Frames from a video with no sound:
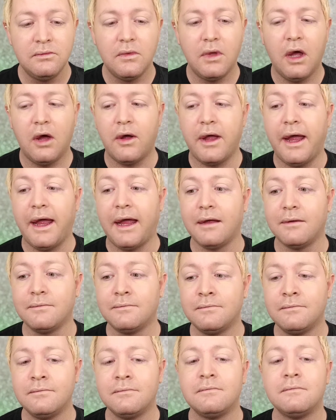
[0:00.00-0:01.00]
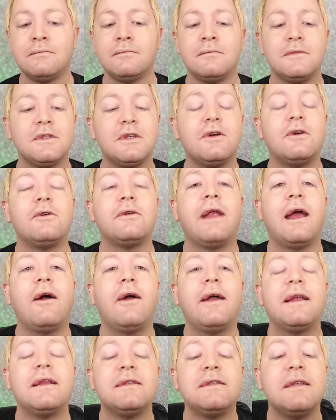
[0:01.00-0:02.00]
Okay, so now I
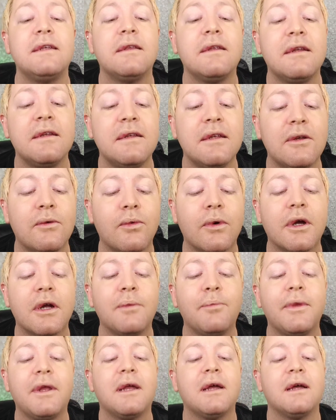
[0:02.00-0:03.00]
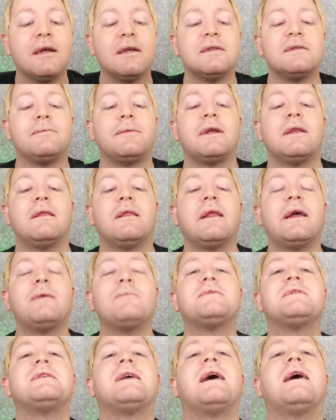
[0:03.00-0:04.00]
can see that it did work because my
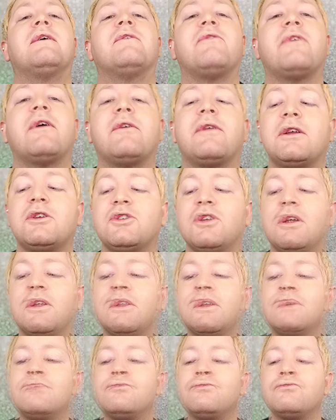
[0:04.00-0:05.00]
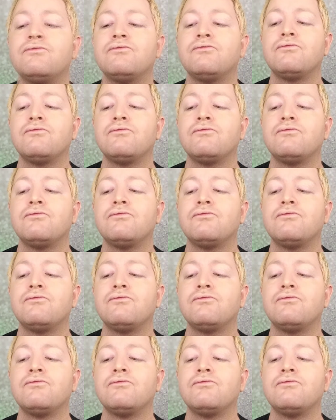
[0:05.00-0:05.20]
lips have foundation on them.